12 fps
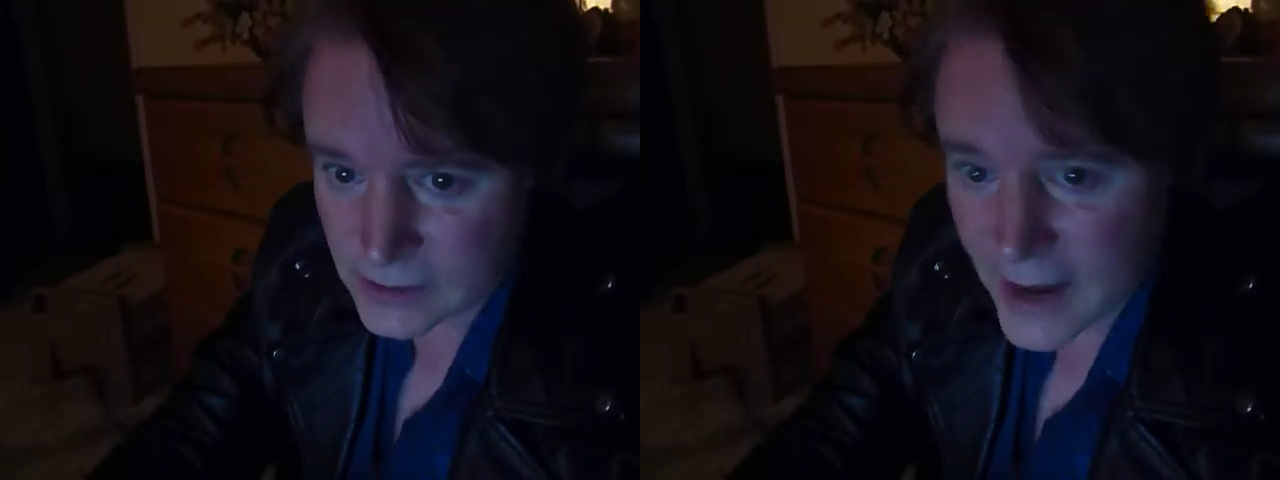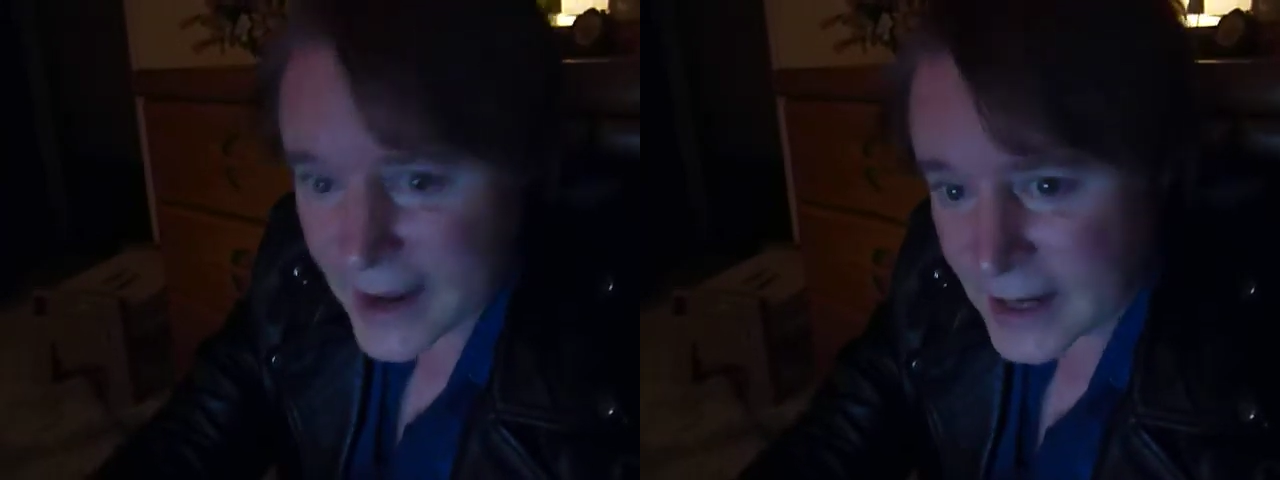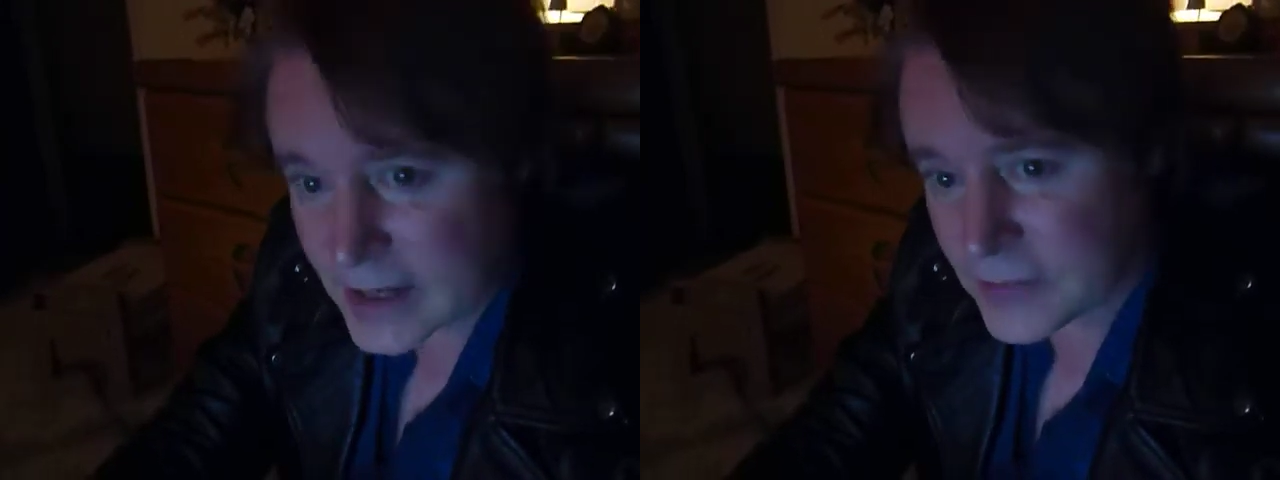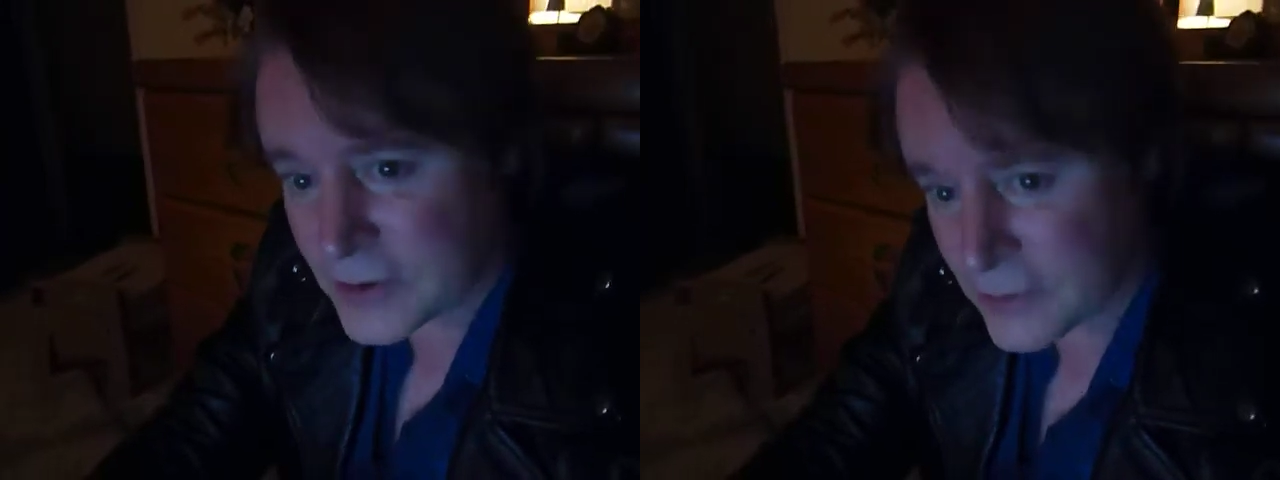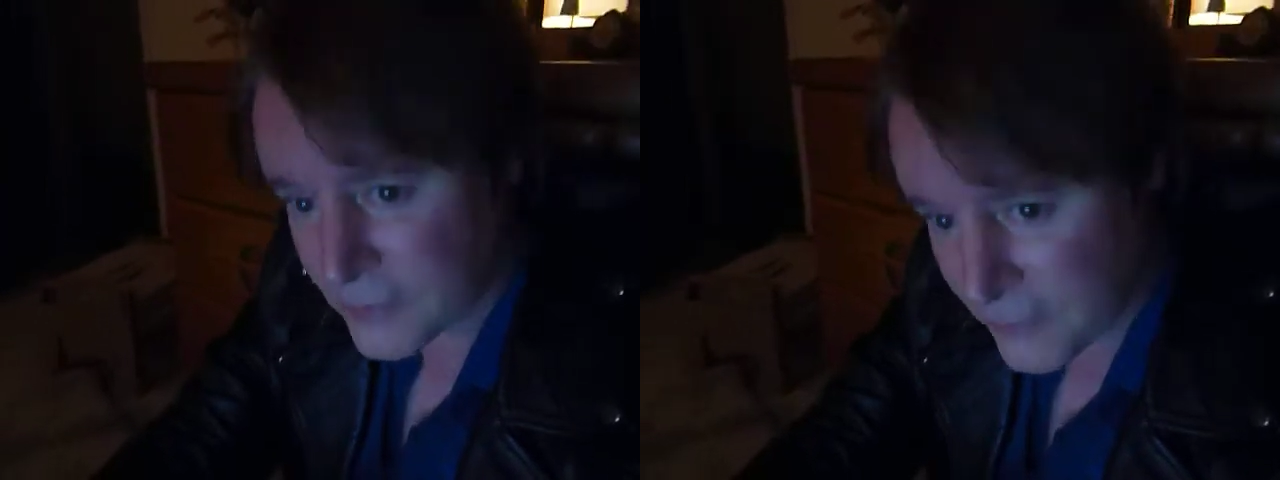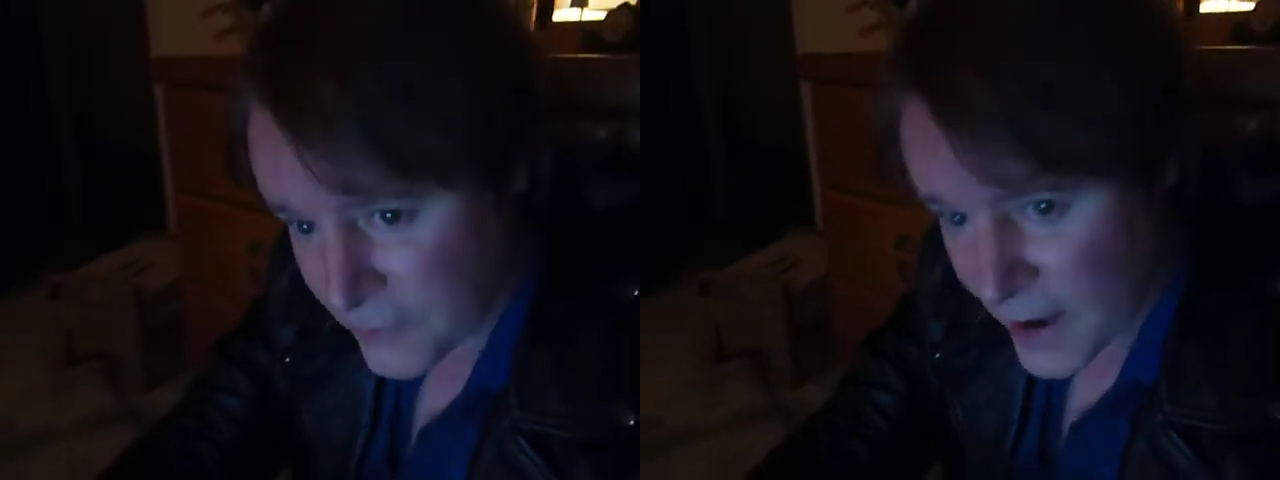And if
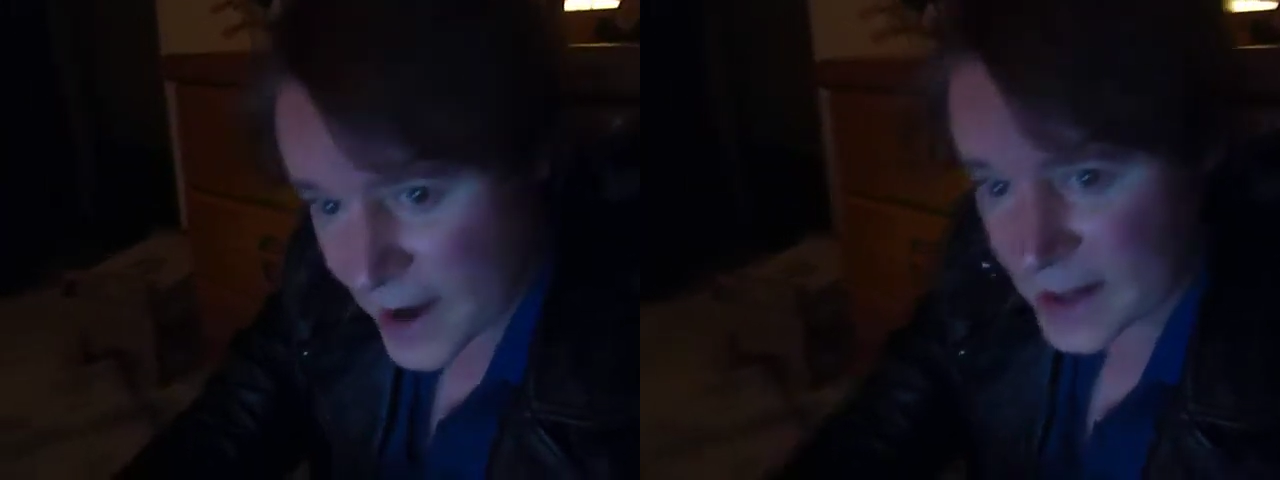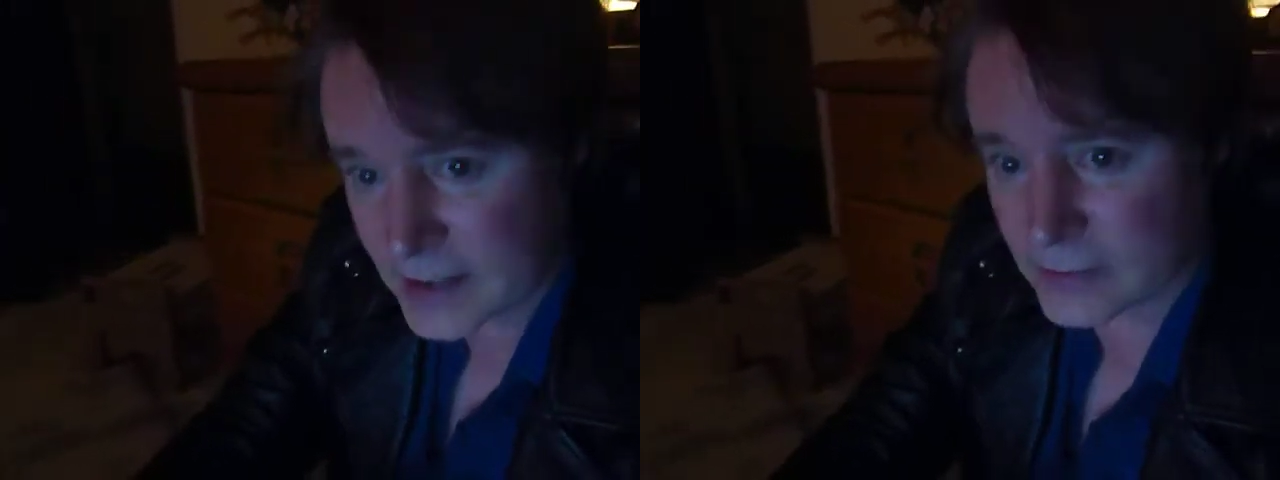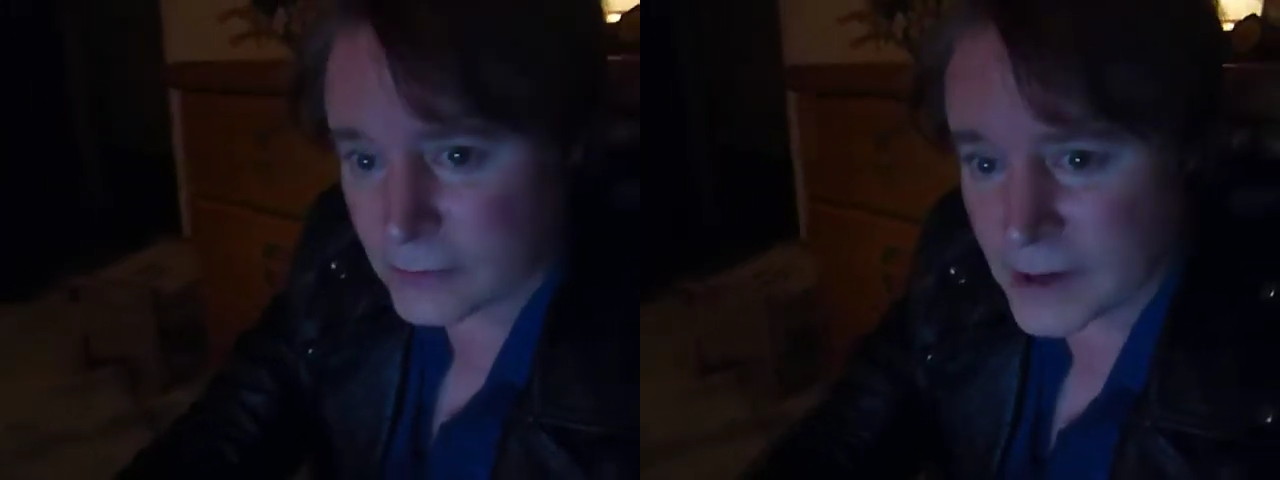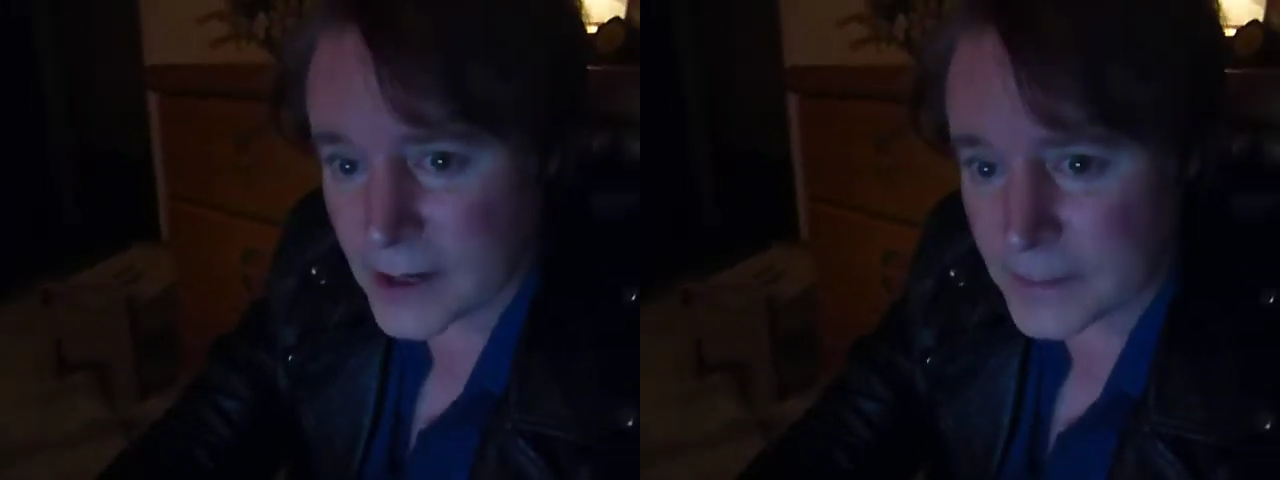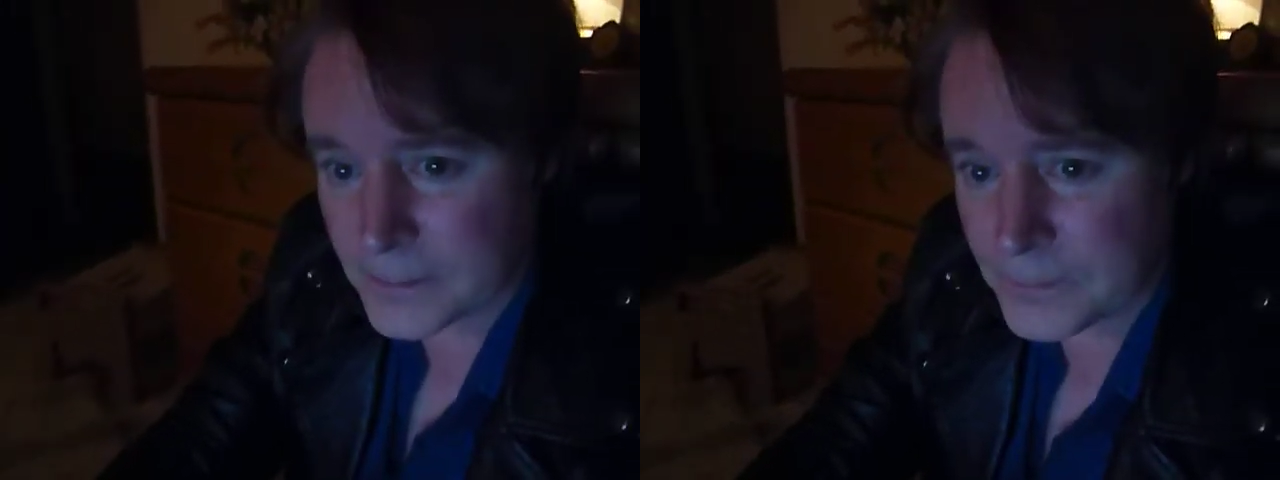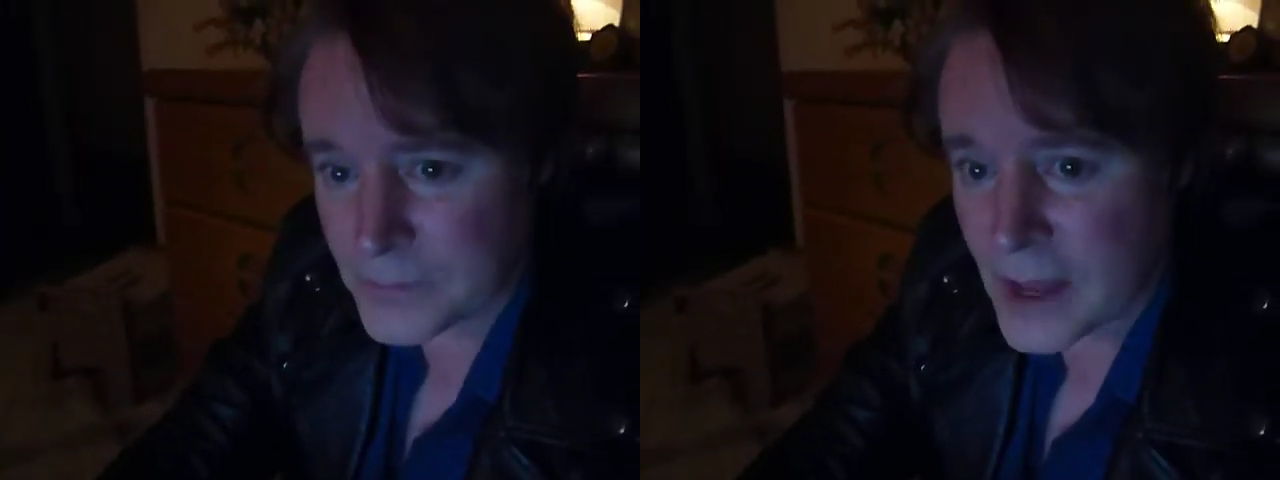you find
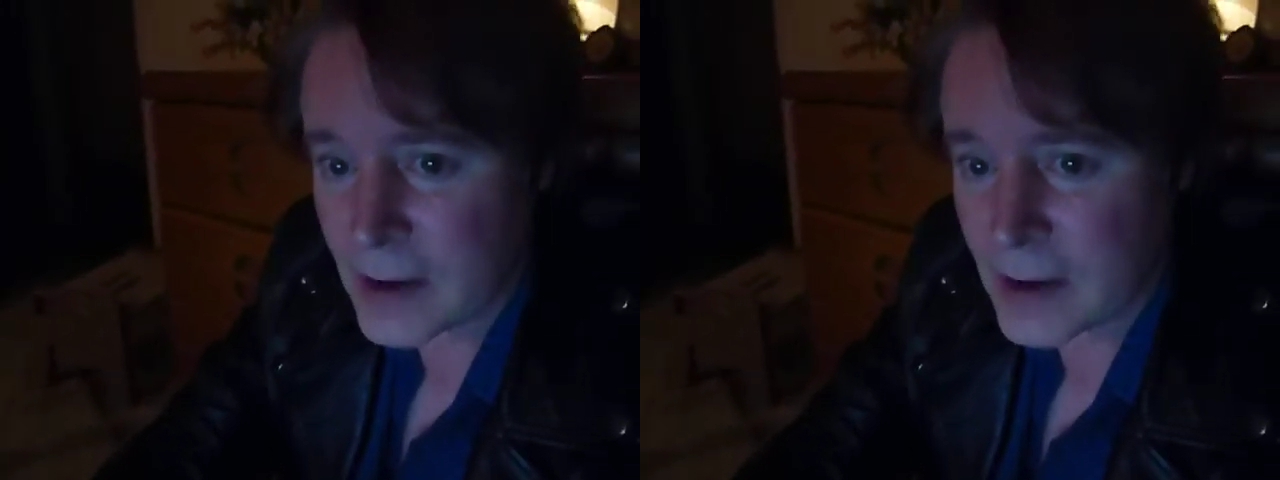one,